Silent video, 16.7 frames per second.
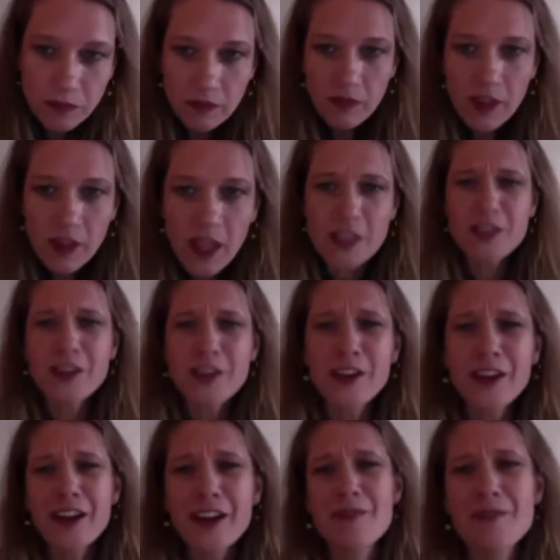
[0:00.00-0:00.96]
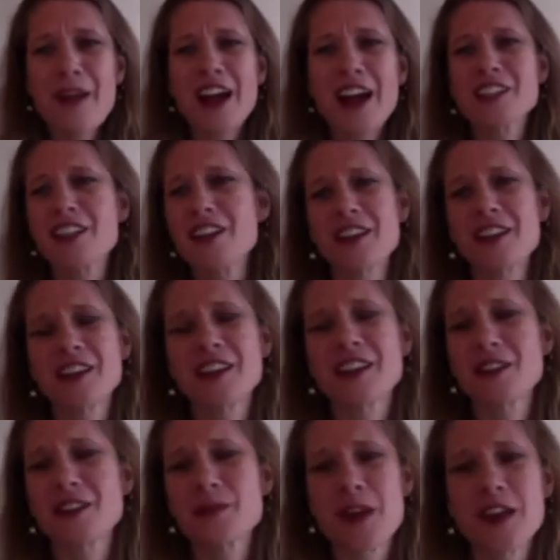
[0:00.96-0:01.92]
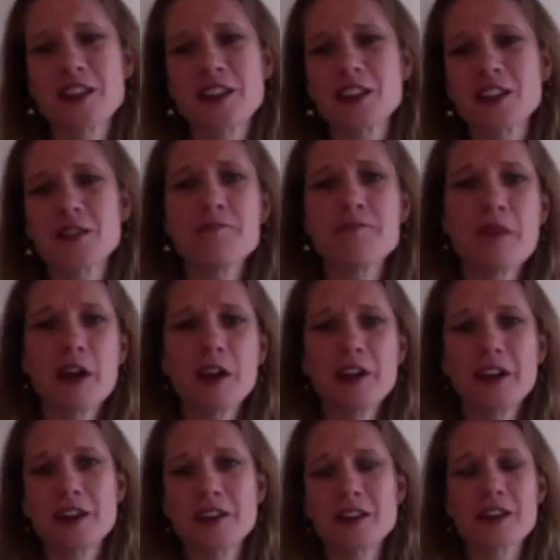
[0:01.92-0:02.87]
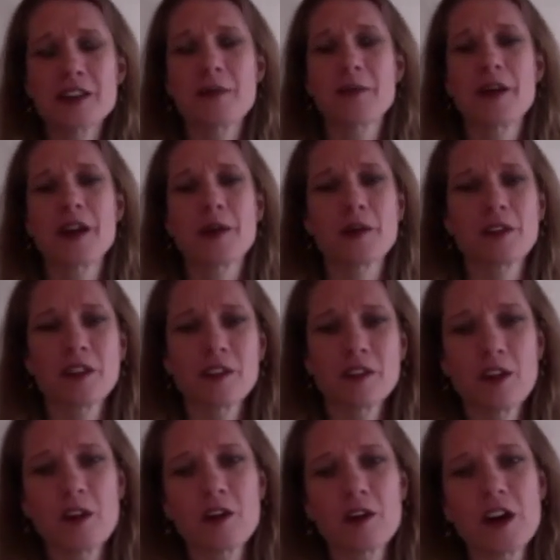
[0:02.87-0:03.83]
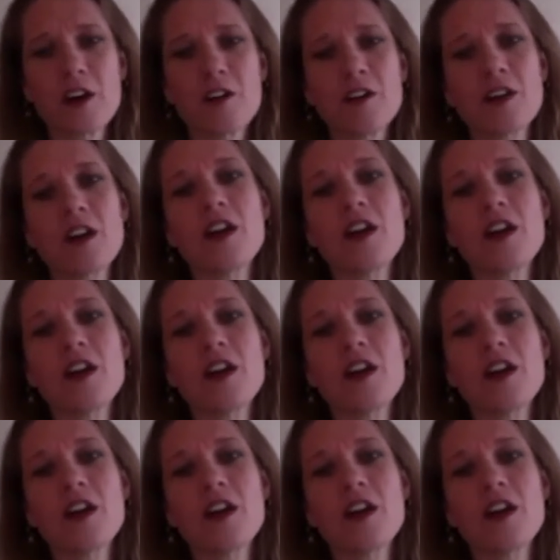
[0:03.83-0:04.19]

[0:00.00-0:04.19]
So you can imagine, I think they spent just millions coming up with the logo.